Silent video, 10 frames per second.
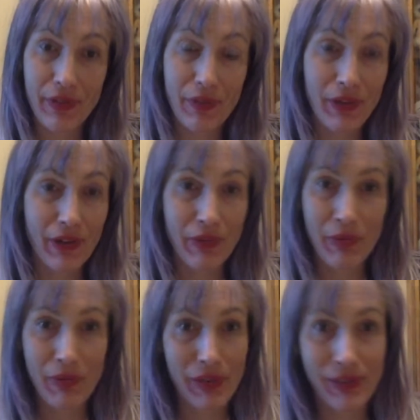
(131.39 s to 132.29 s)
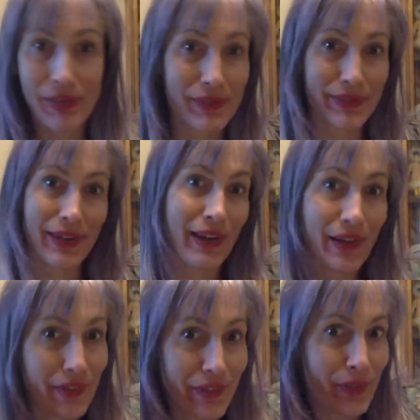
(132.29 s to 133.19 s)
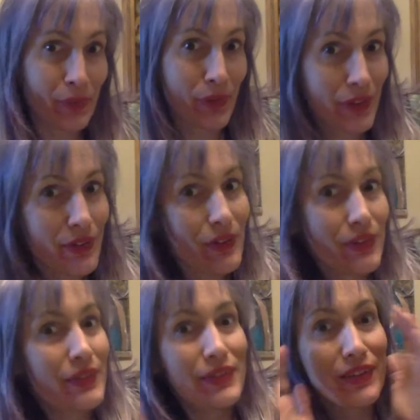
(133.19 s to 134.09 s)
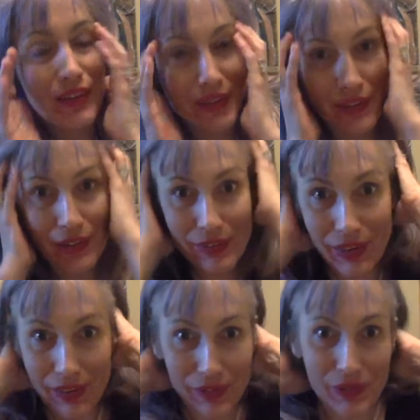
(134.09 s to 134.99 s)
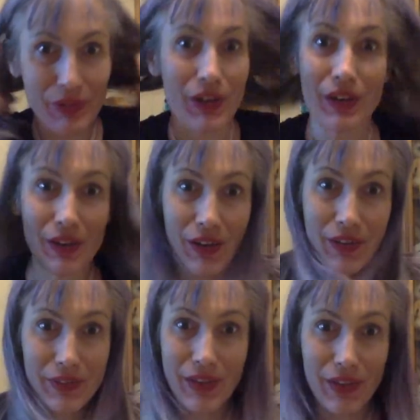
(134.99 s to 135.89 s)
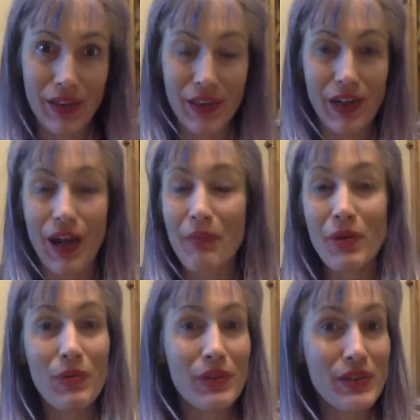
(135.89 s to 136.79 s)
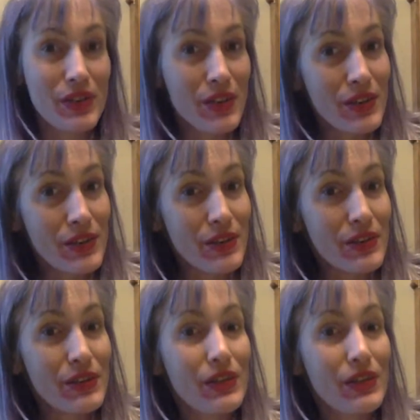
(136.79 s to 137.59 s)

and because people like little Xanax sprinkles on their like a drug cocktail, and I'm no one to judge.